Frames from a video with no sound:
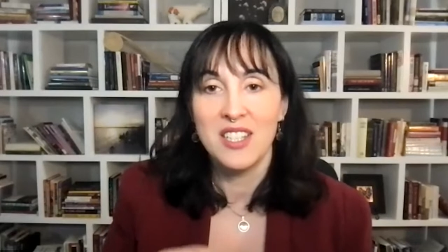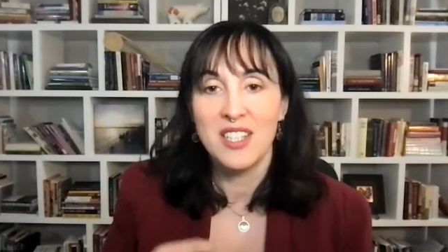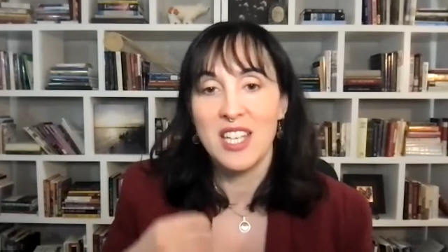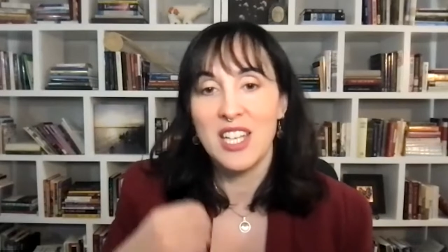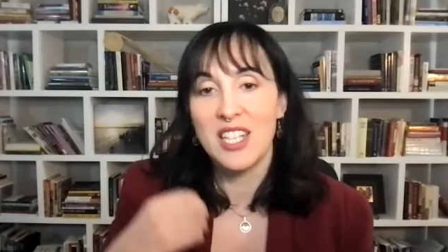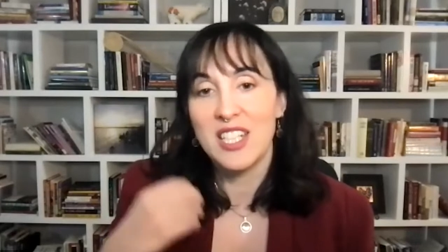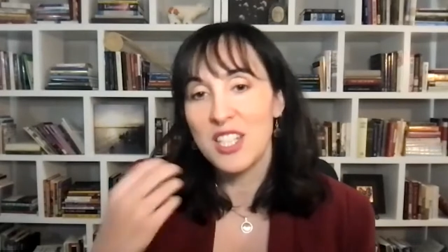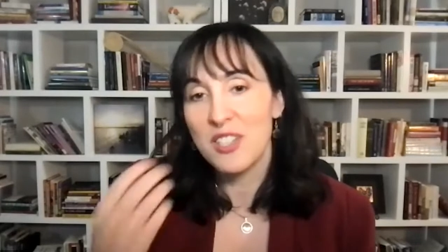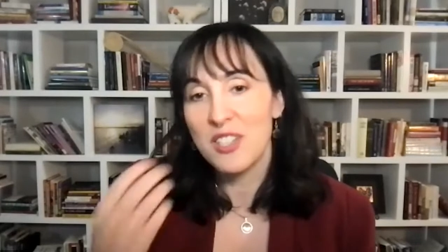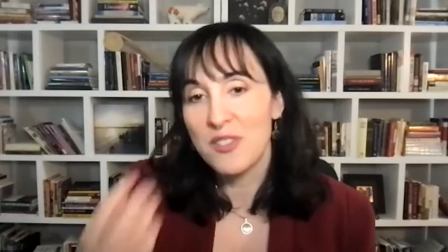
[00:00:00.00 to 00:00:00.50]

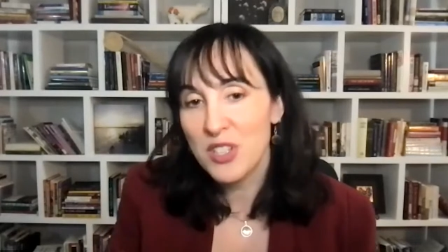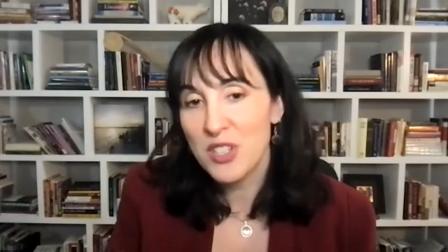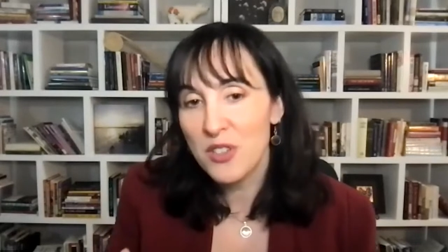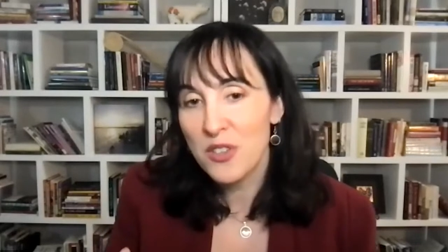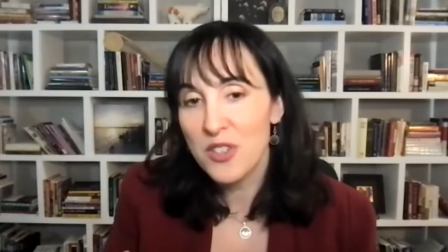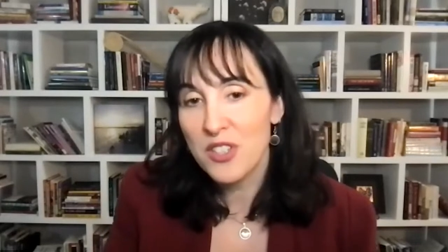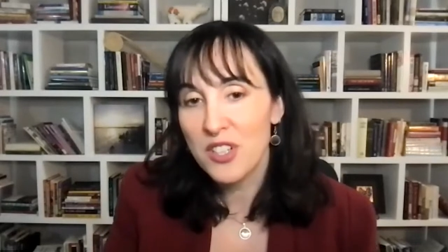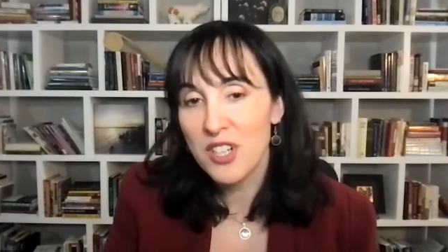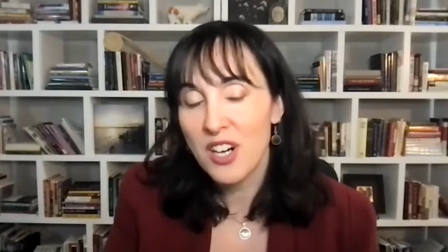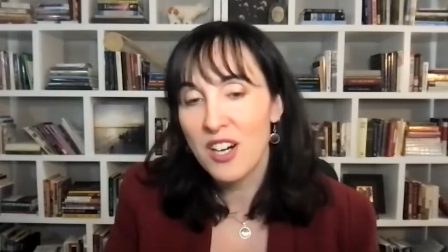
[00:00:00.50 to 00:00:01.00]
And even though
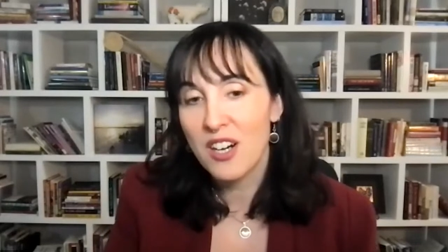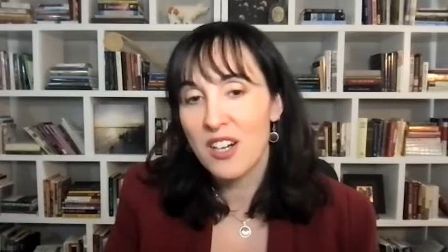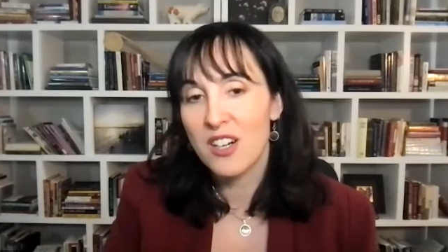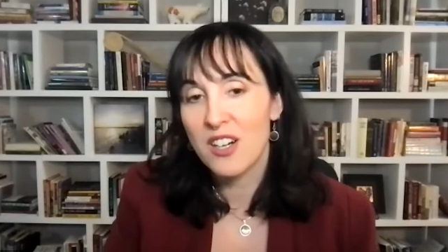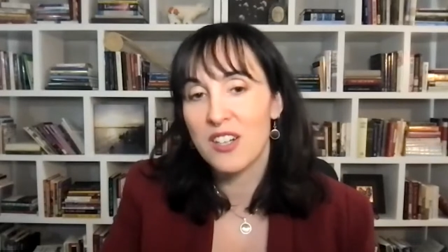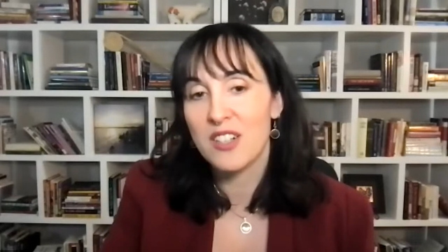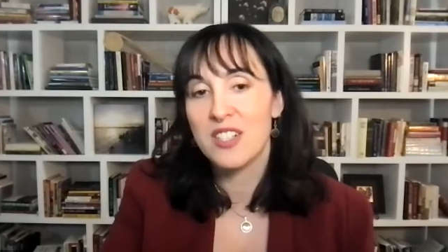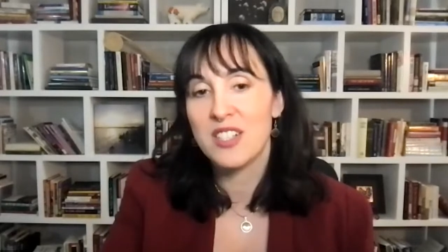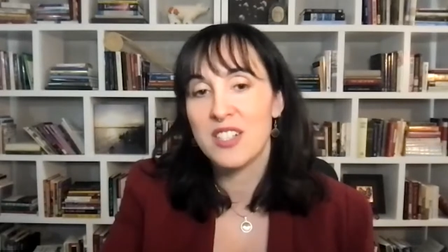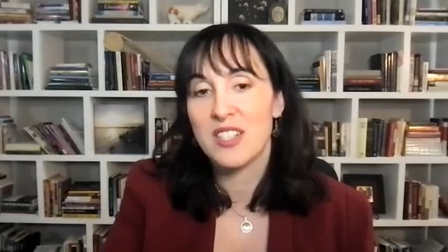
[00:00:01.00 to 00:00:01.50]
they're
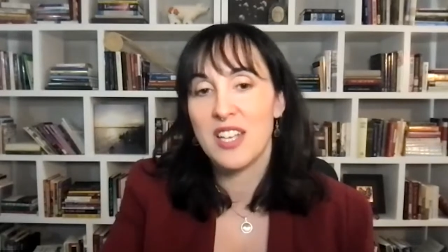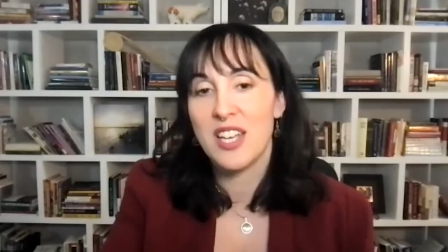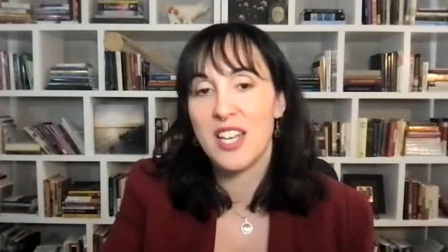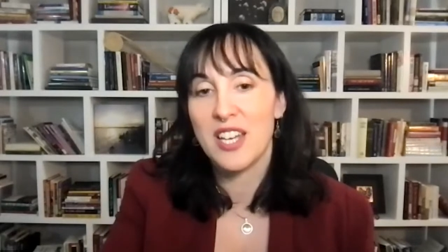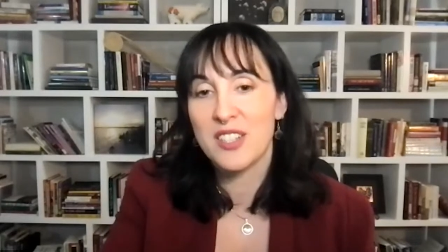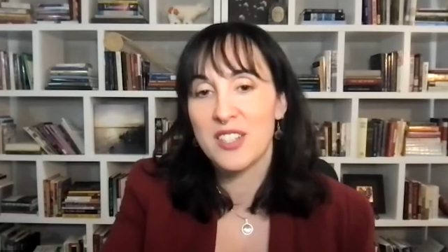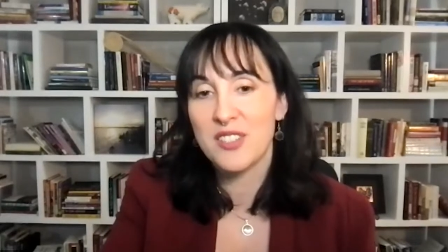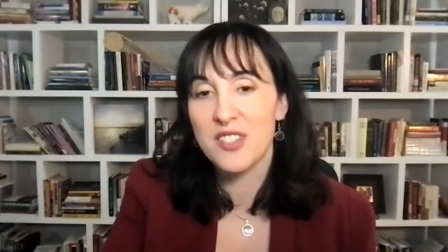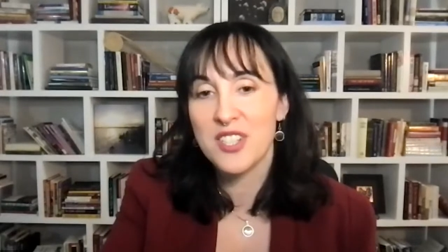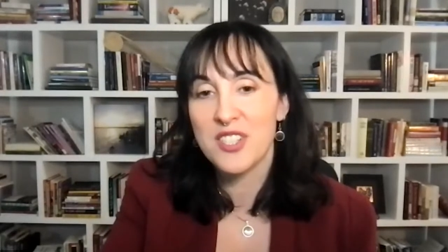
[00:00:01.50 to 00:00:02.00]
hard,
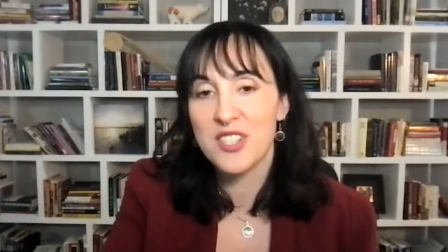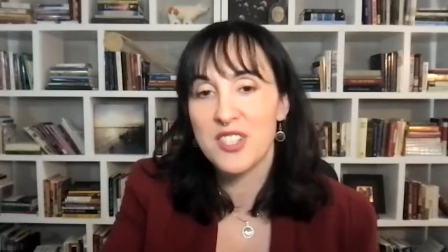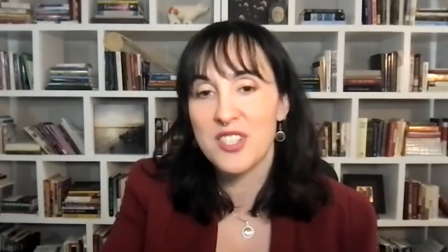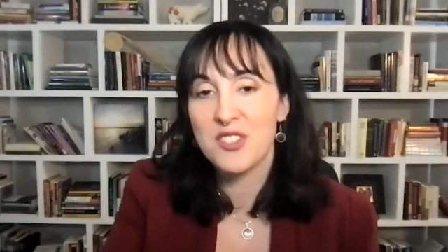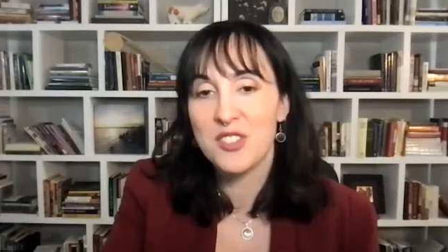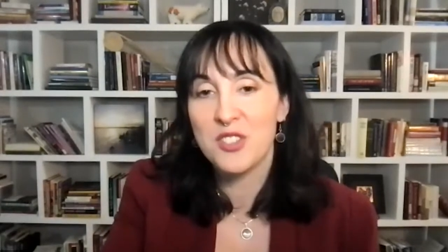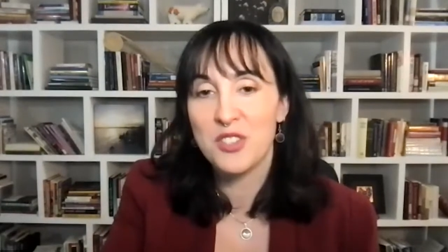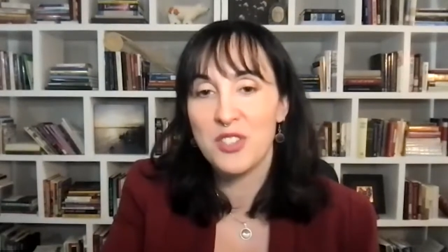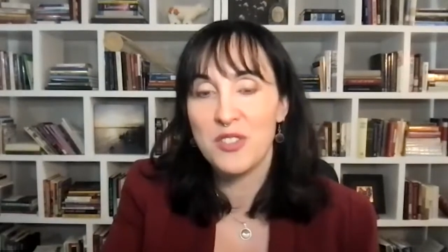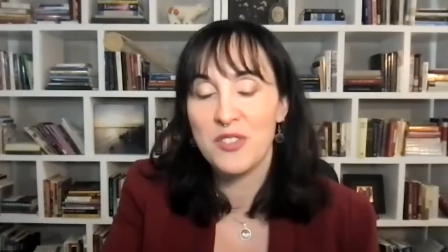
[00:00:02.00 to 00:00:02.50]

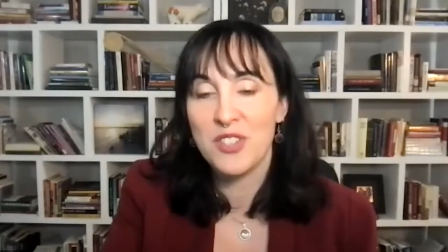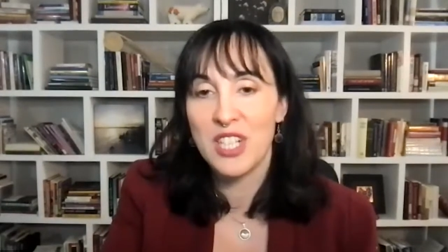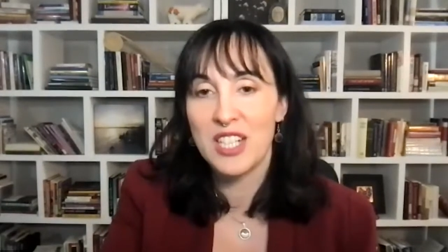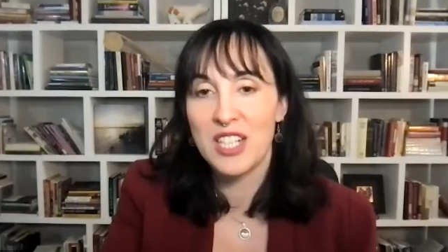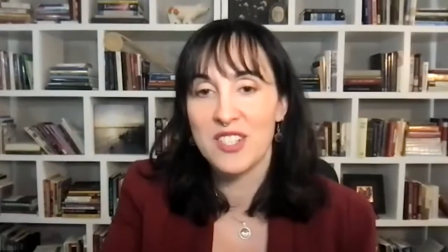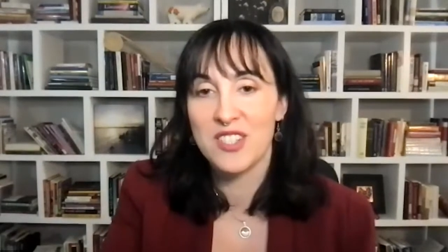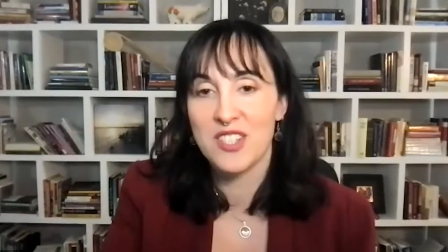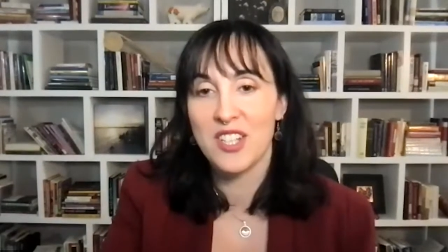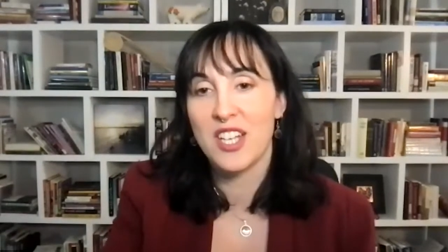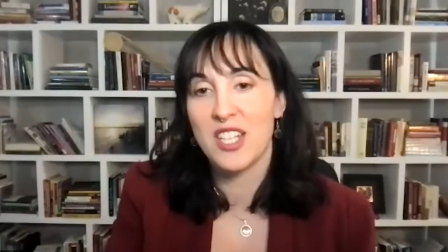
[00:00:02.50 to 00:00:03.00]
ecological grief and
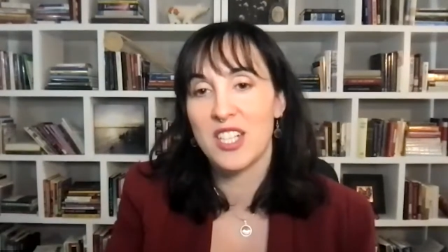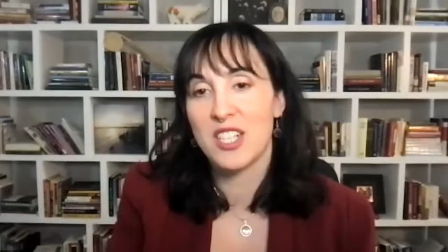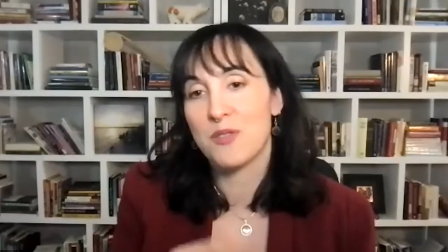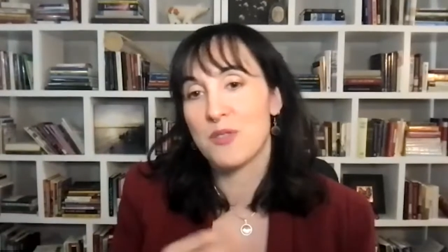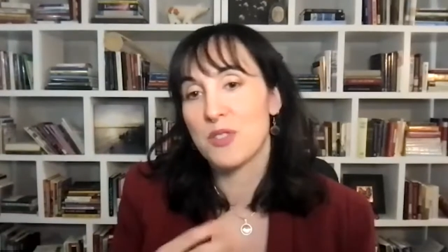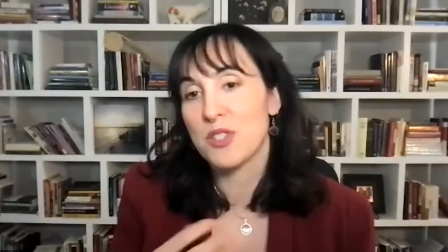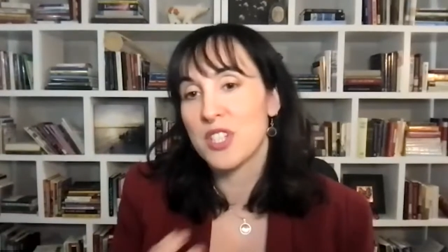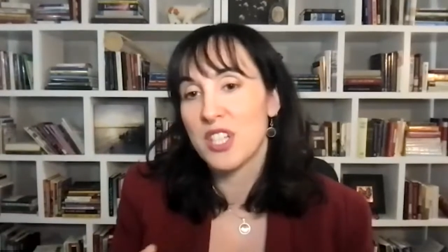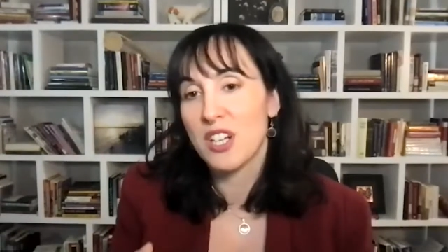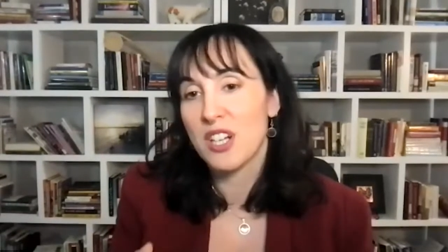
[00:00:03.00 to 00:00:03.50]
anxiety
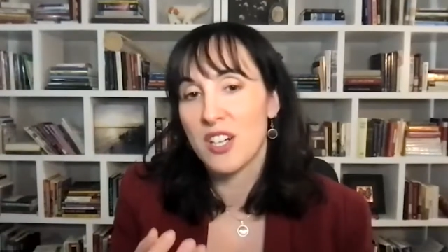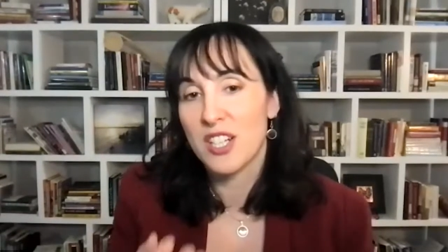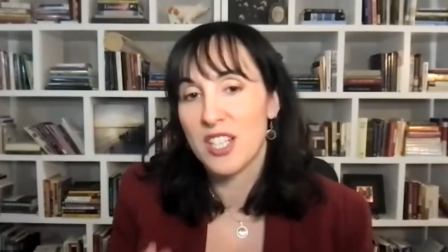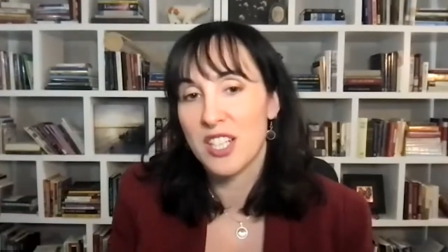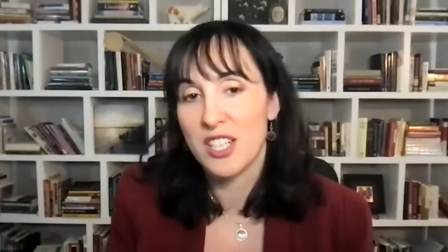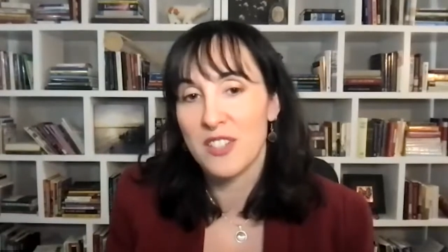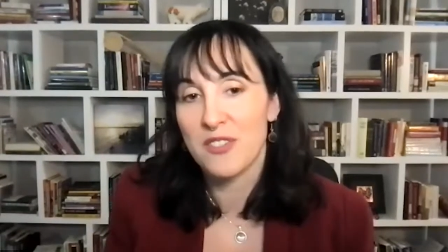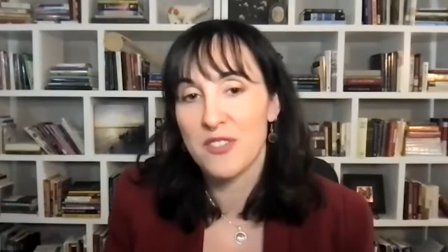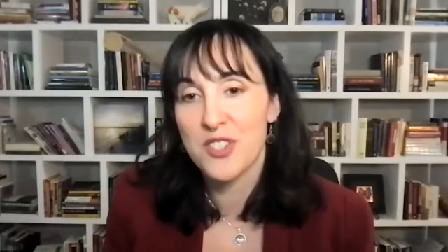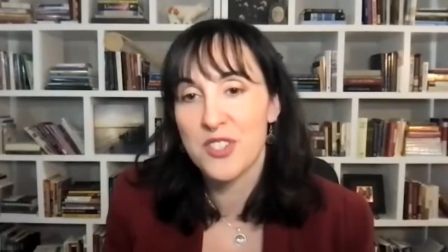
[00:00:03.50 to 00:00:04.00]
really are
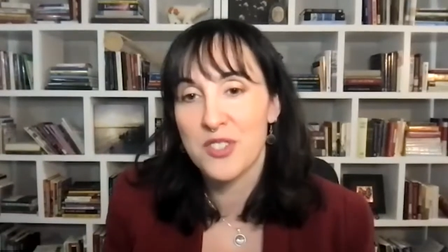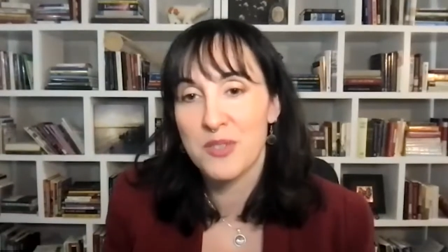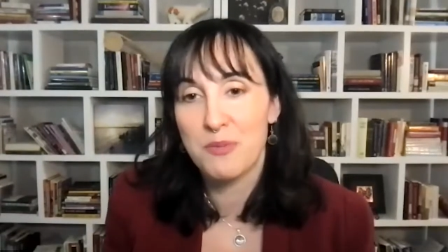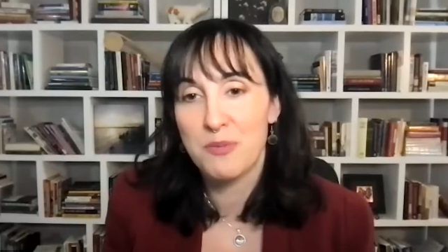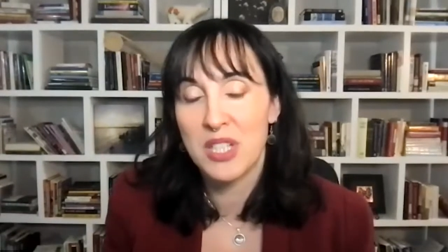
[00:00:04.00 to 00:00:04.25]
gifts